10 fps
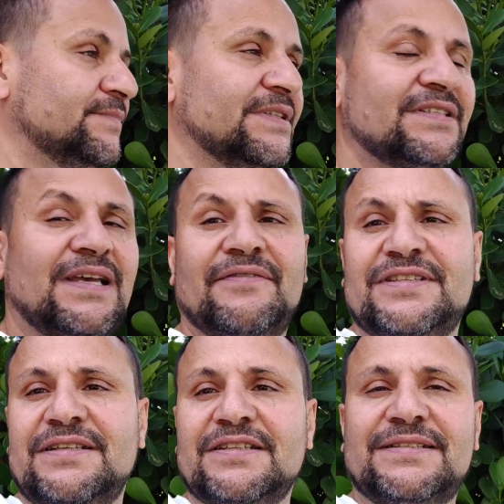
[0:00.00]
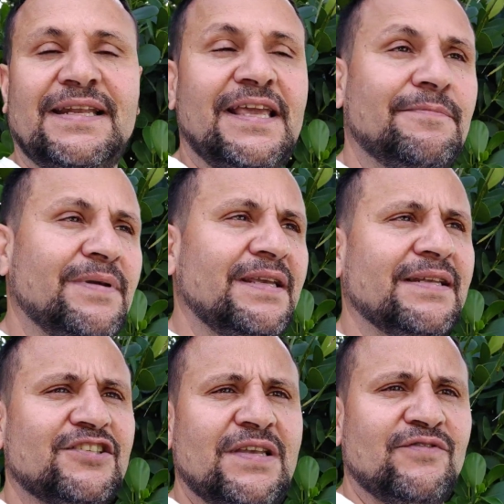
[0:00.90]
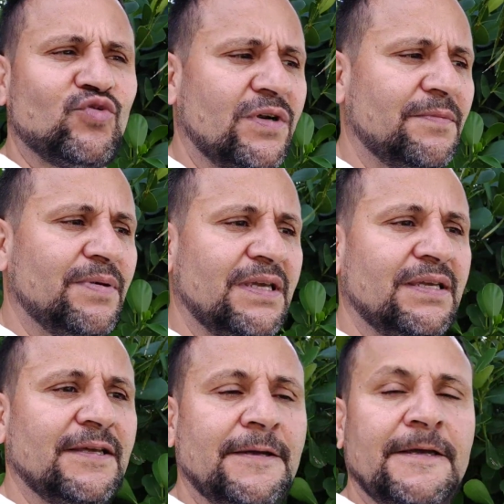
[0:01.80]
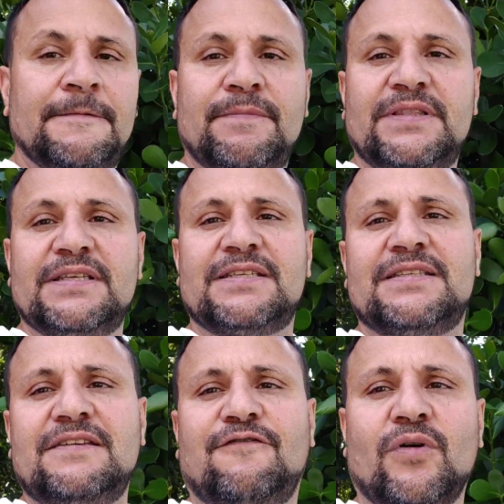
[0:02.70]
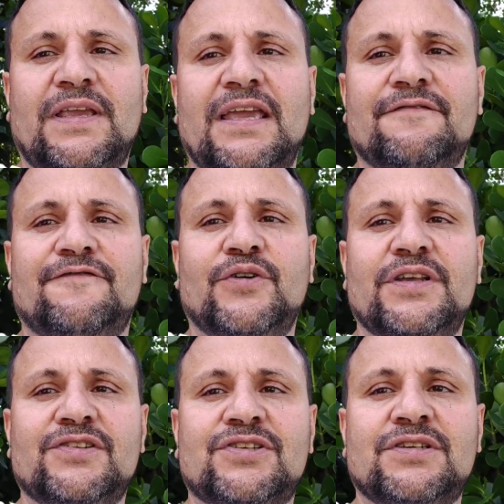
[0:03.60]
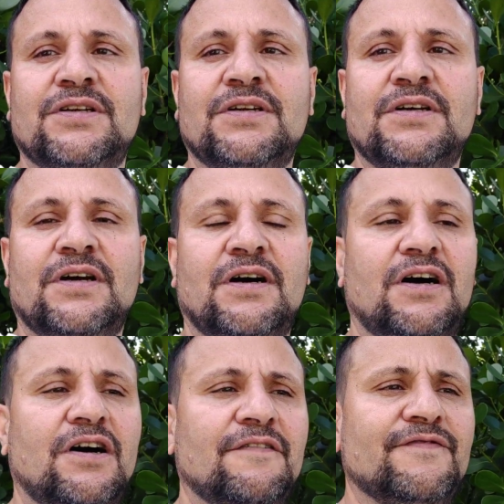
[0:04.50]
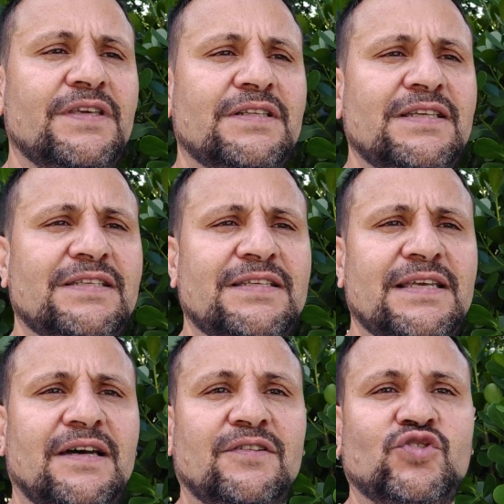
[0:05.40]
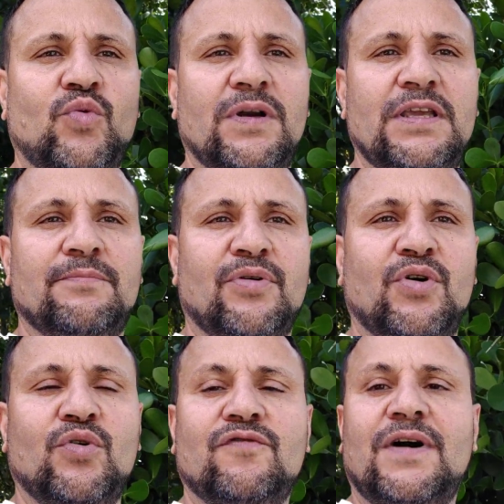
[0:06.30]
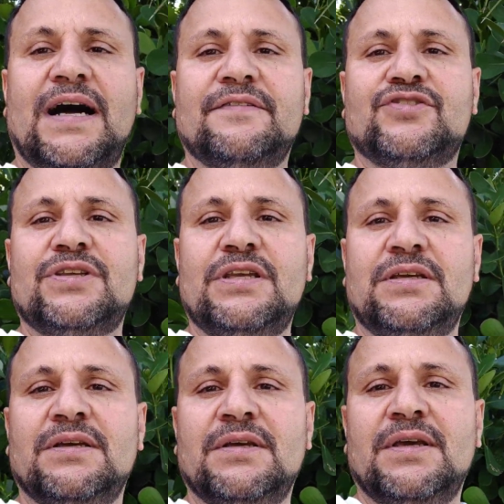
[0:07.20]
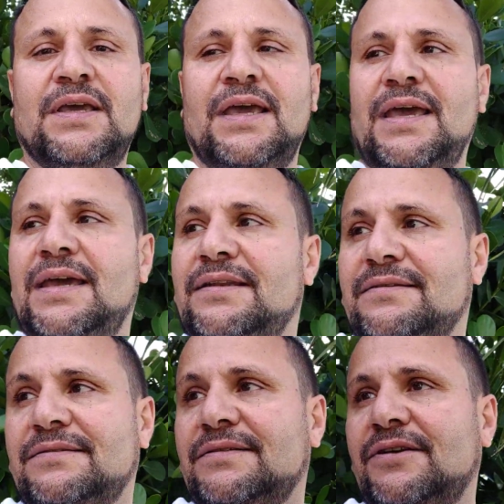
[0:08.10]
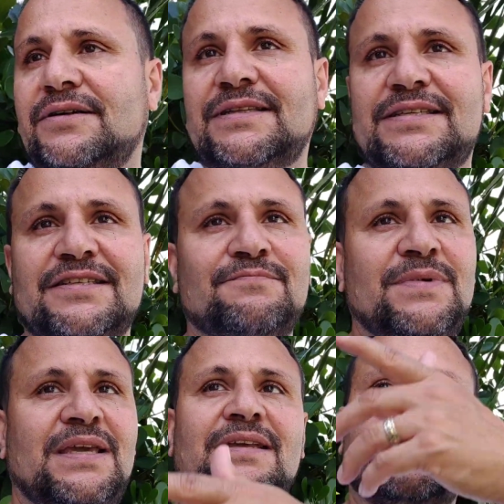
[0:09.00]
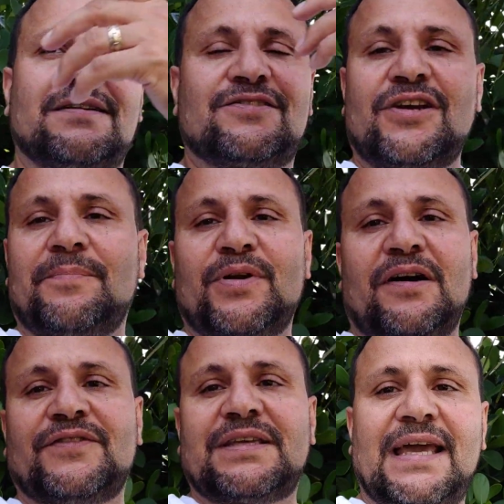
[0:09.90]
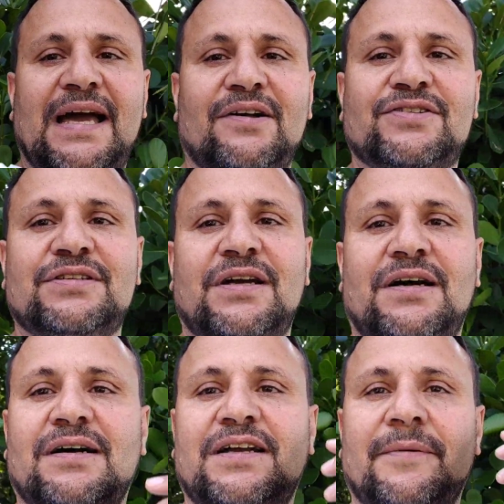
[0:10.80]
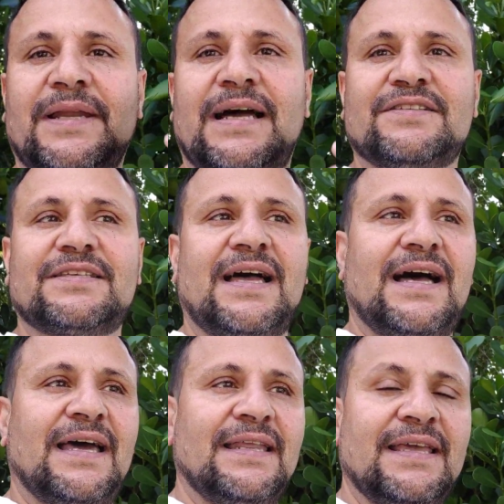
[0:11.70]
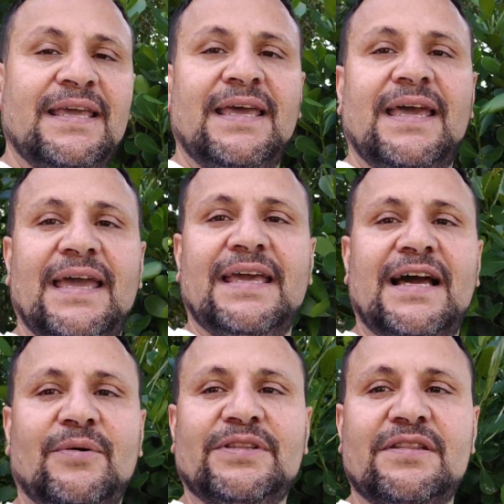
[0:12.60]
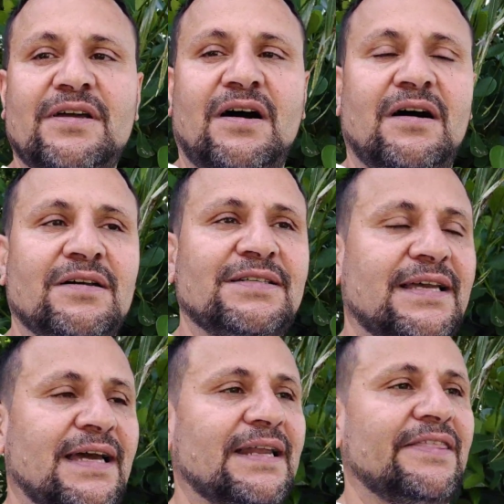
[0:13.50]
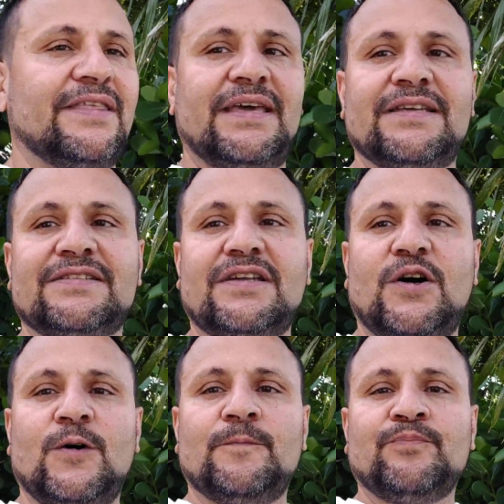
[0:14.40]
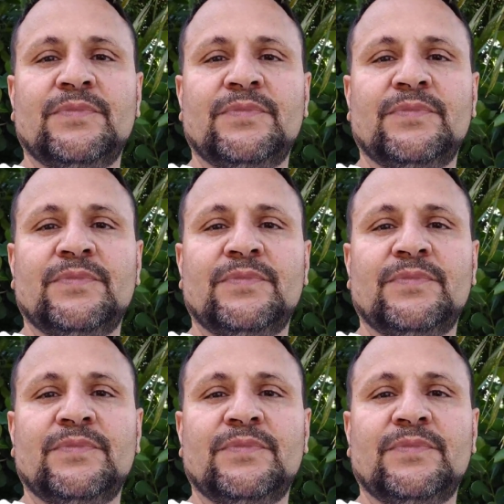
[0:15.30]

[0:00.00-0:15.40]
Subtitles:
but this obviously does 1080p, does 720p. But this is the 4K footage of the TCL 20 Pro 5G. And look, this is me jumping off the couch, coming outside, hanging out with the dogs, that kind of thing. So